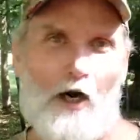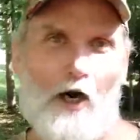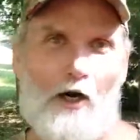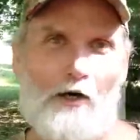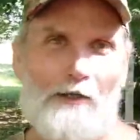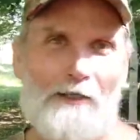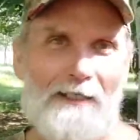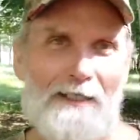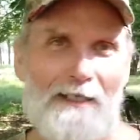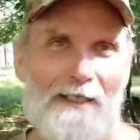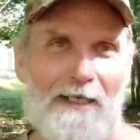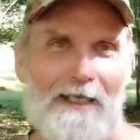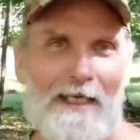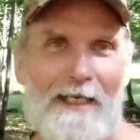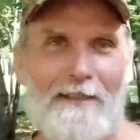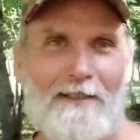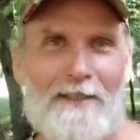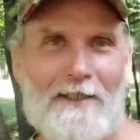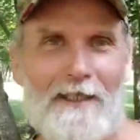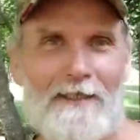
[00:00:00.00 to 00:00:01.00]
oh,
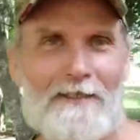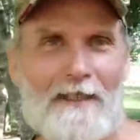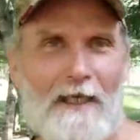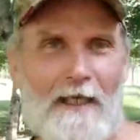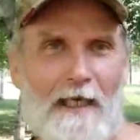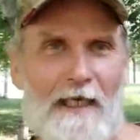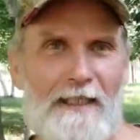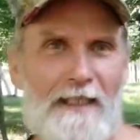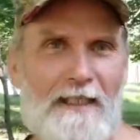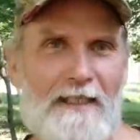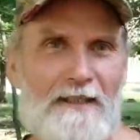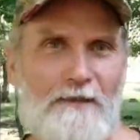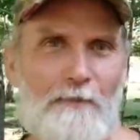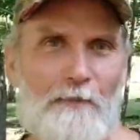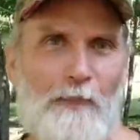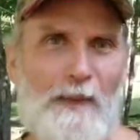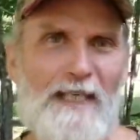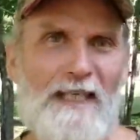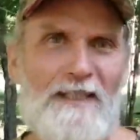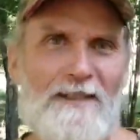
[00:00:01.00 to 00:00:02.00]
it says, and this
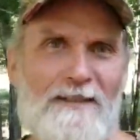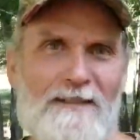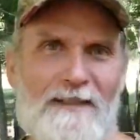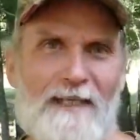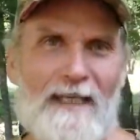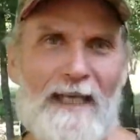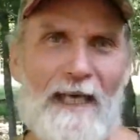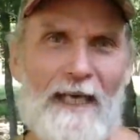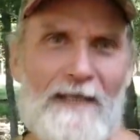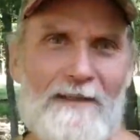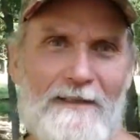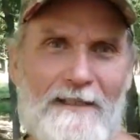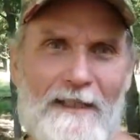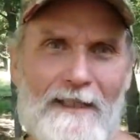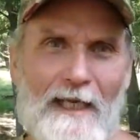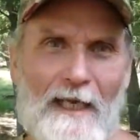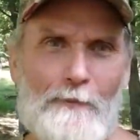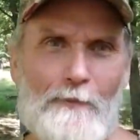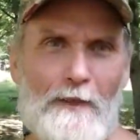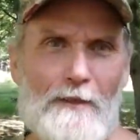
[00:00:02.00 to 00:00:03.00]
beast that has the
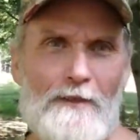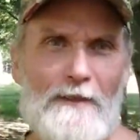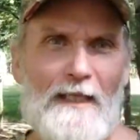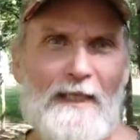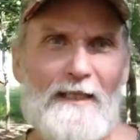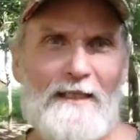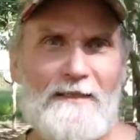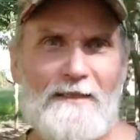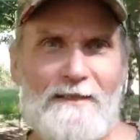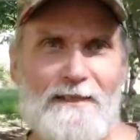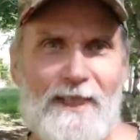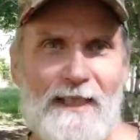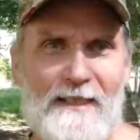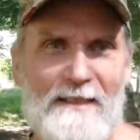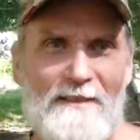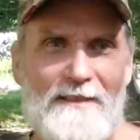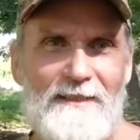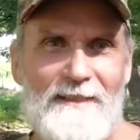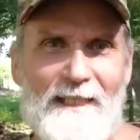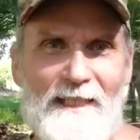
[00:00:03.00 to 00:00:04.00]
number
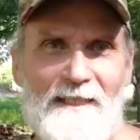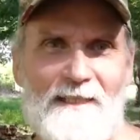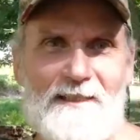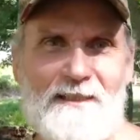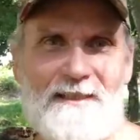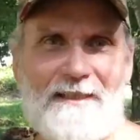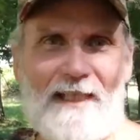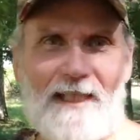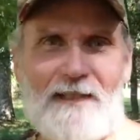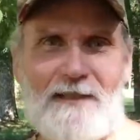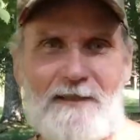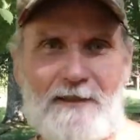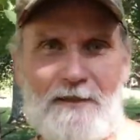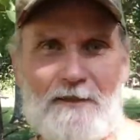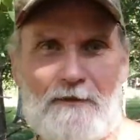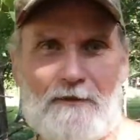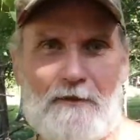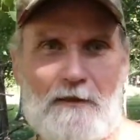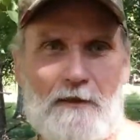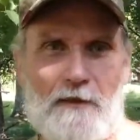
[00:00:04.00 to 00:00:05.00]

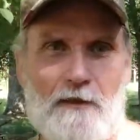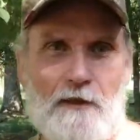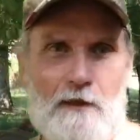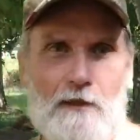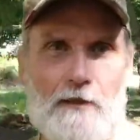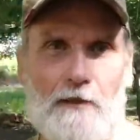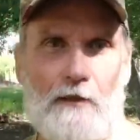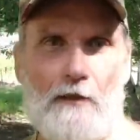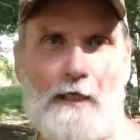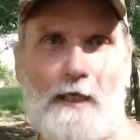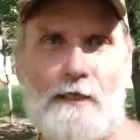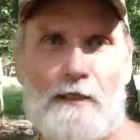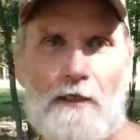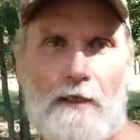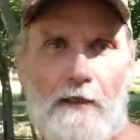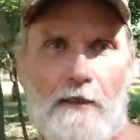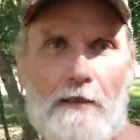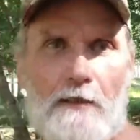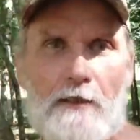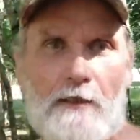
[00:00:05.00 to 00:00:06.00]
666. Okay,
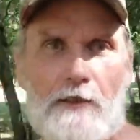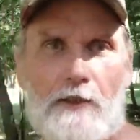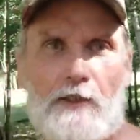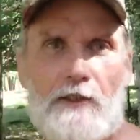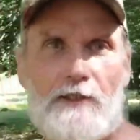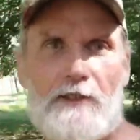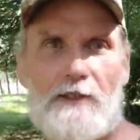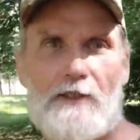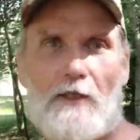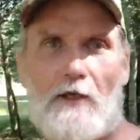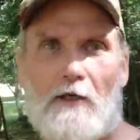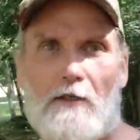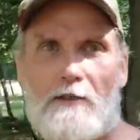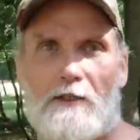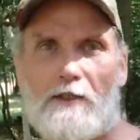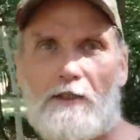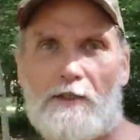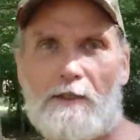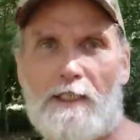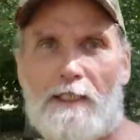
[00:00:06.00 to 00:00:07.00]
you see all
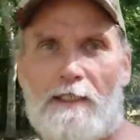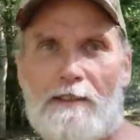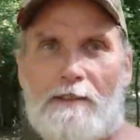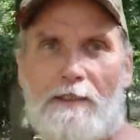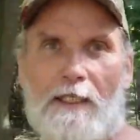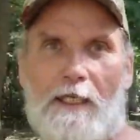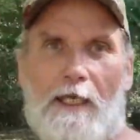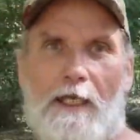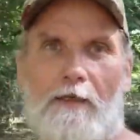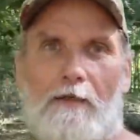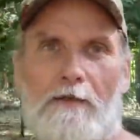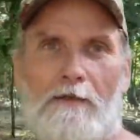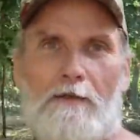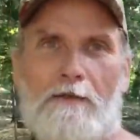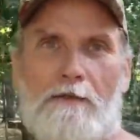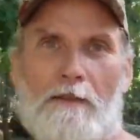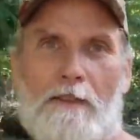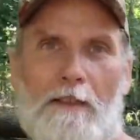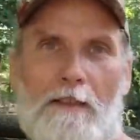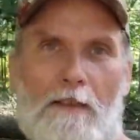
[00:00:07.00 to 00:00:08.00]
the trees
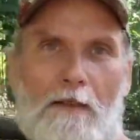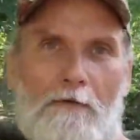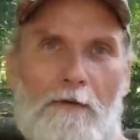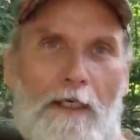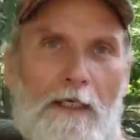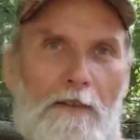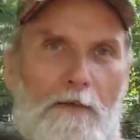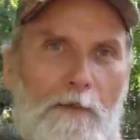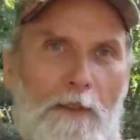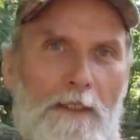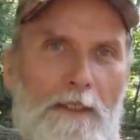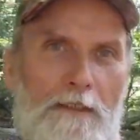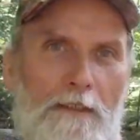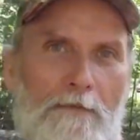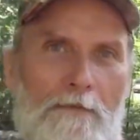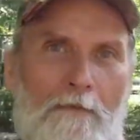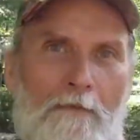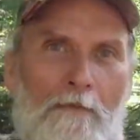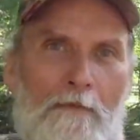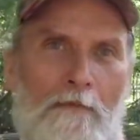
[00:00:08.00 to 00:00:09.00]
down around me?
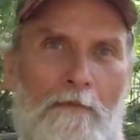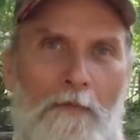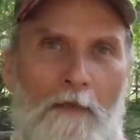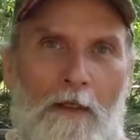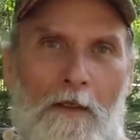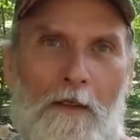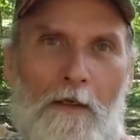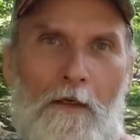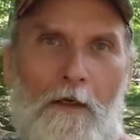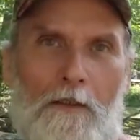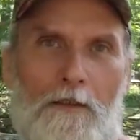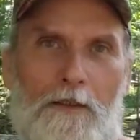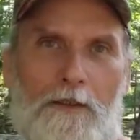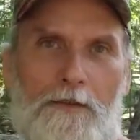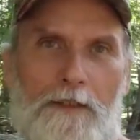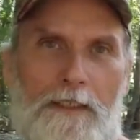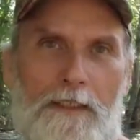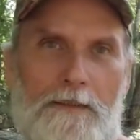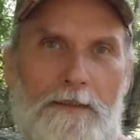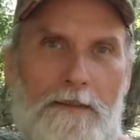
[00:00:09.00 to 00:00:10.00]
all the
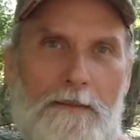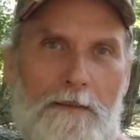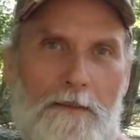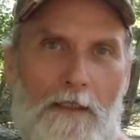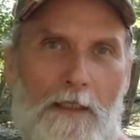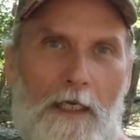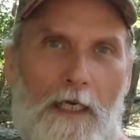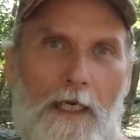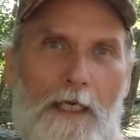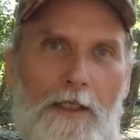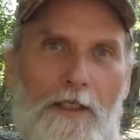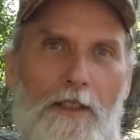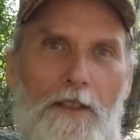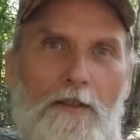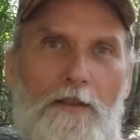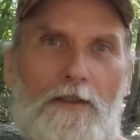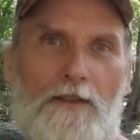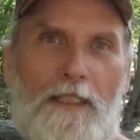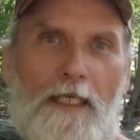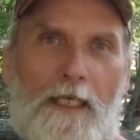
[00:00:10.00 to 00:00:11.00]
trees. I
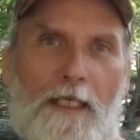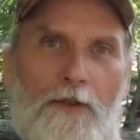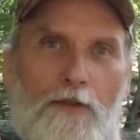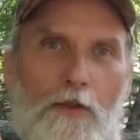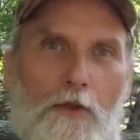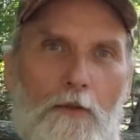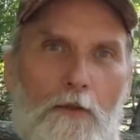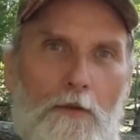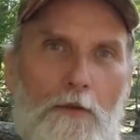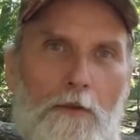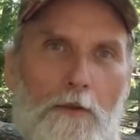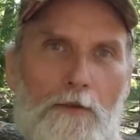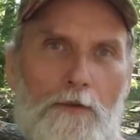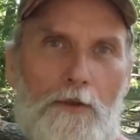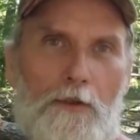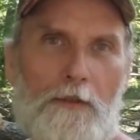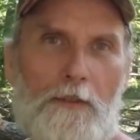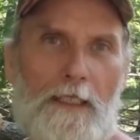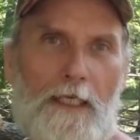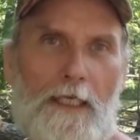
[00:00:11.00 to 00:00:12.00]
used a tool
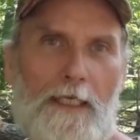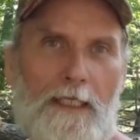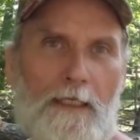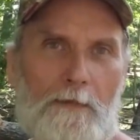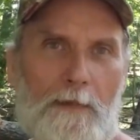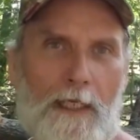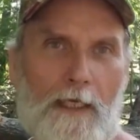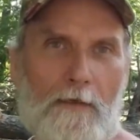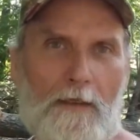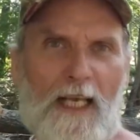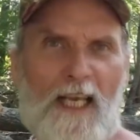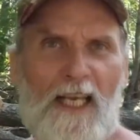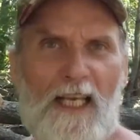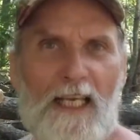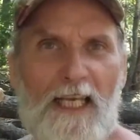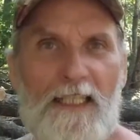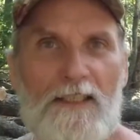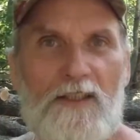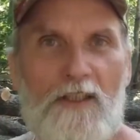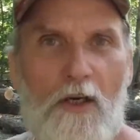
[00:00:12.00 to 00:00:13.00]
to take them down.
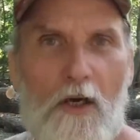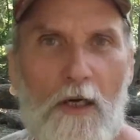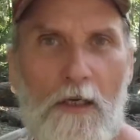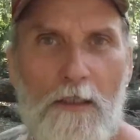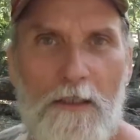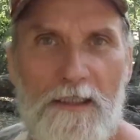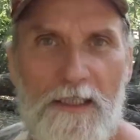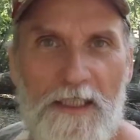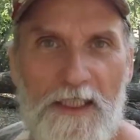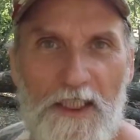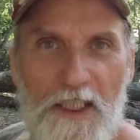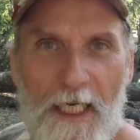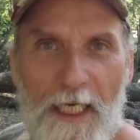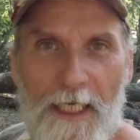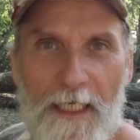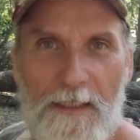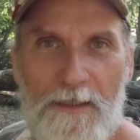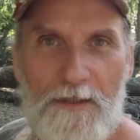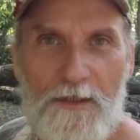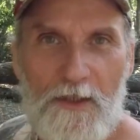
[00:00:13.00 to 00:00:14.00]
It's called a
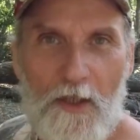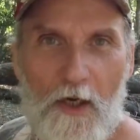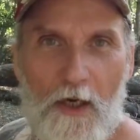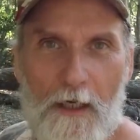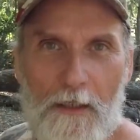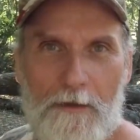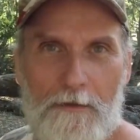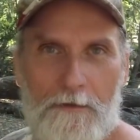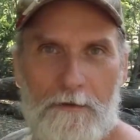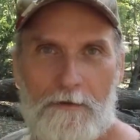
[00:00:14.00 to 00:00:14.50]
chainsaw.